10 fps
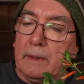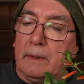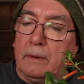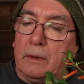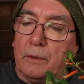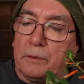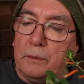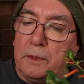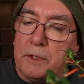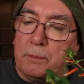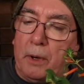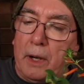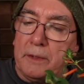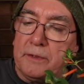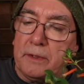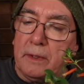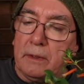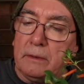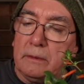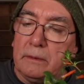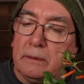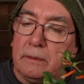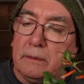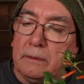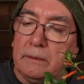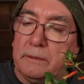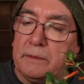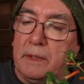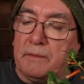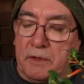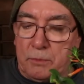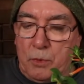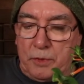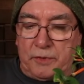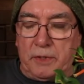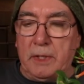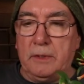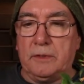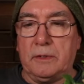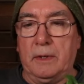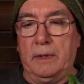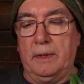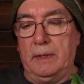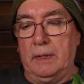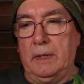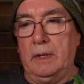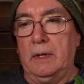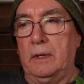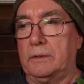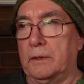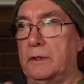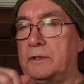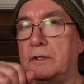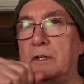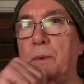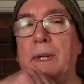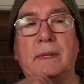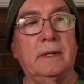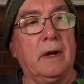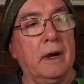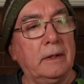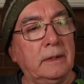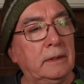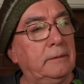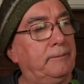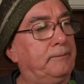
I'll go through these pods here, see if there's more seeds. So this is New England gardening.